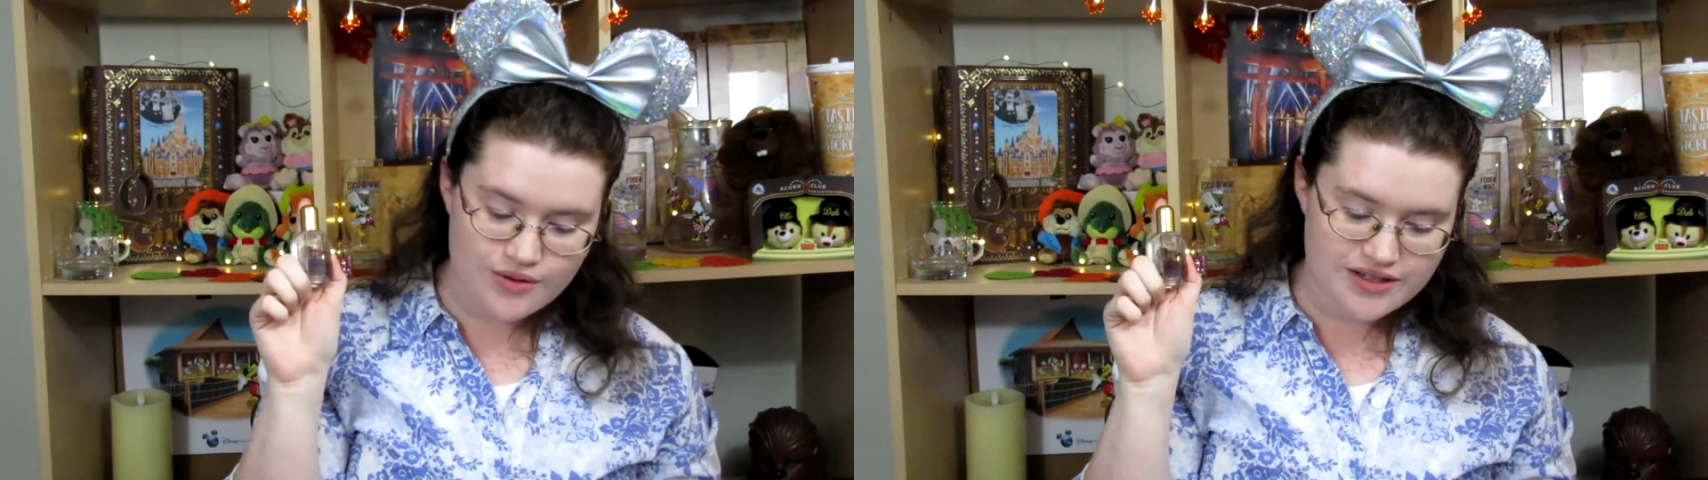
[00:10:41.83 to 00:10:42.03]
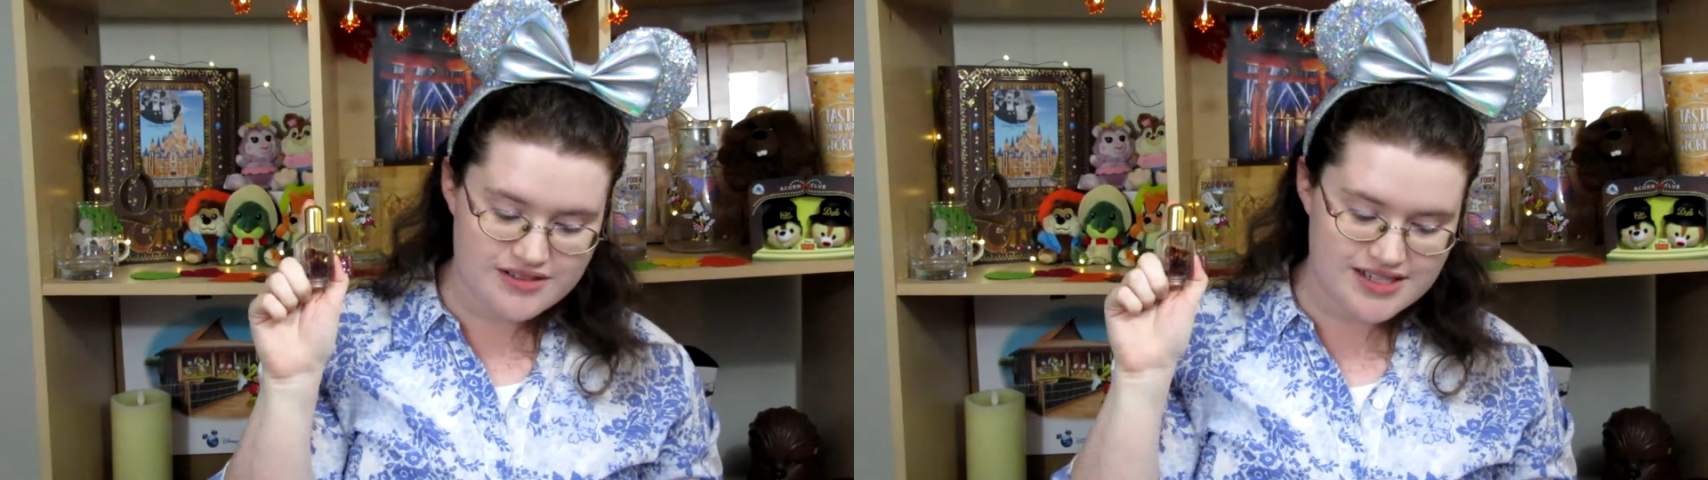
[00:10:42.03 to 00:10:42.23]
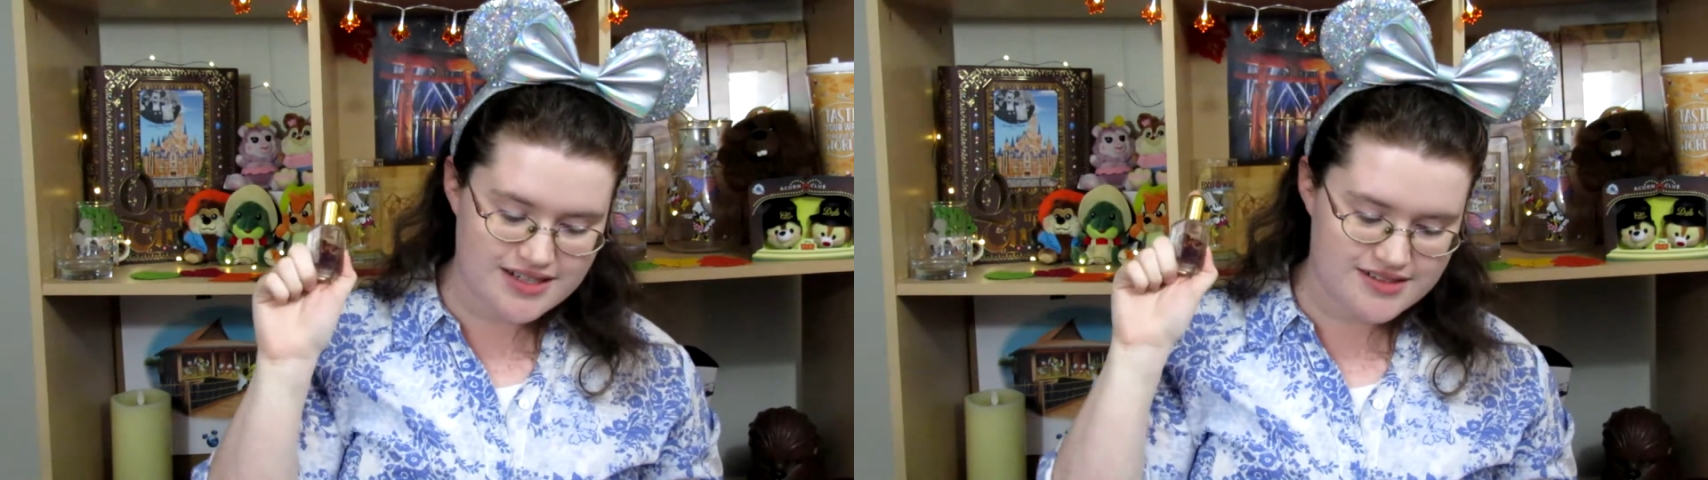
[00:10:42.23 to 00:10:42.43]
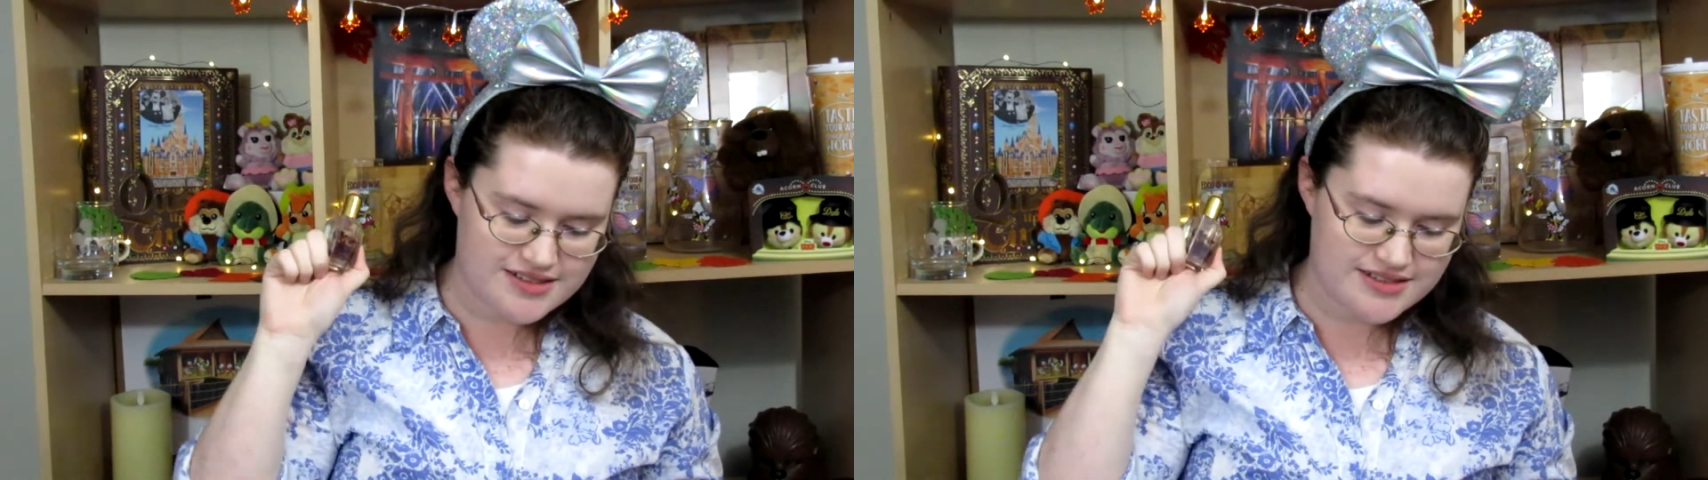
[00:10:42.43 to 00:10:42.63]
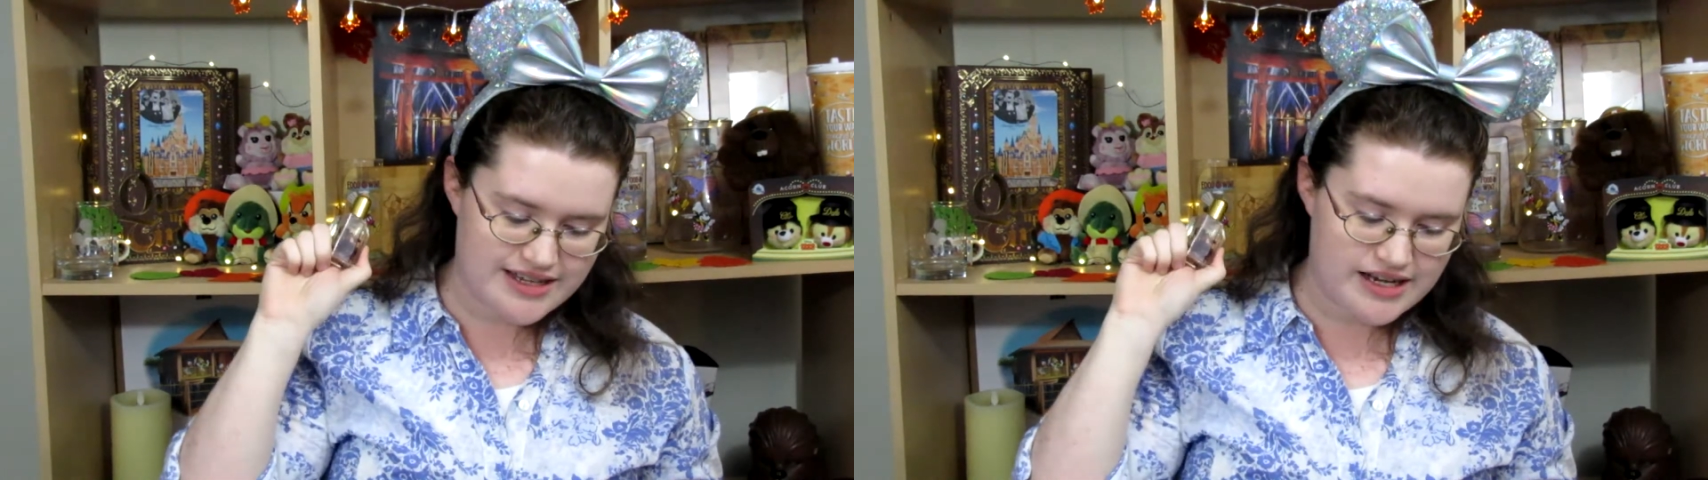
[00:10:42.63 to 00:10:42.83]
oils and is
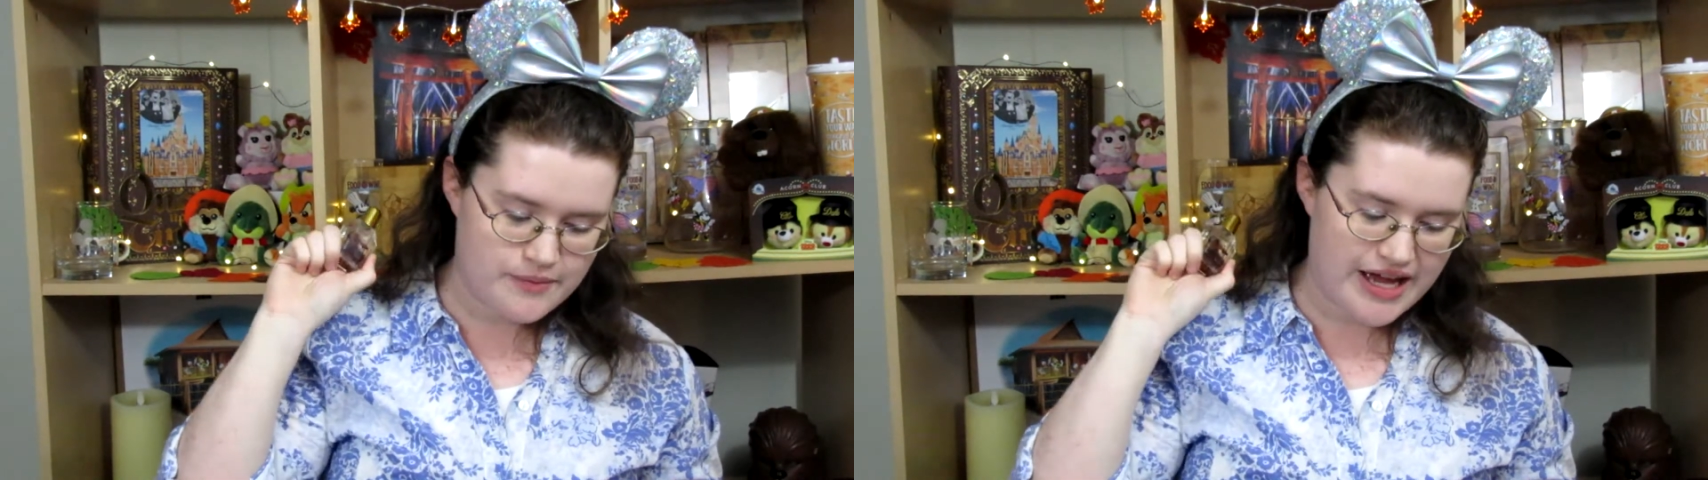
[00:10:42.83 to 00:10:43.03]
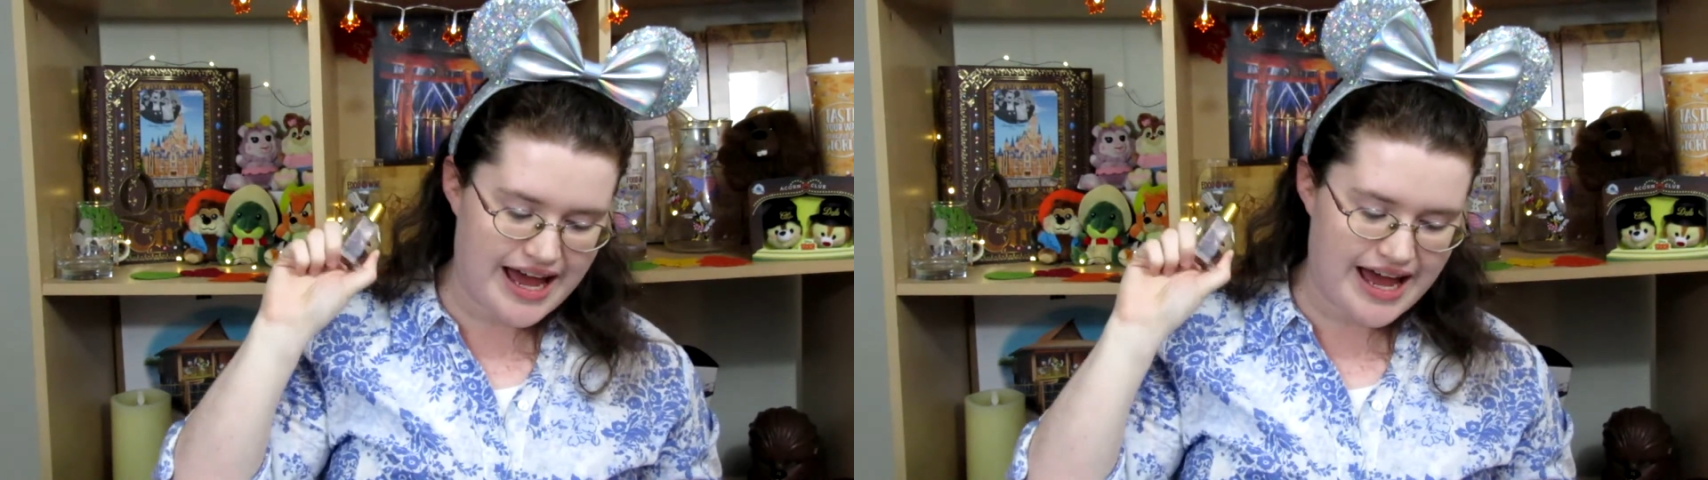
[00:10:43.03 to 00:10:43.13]
designed by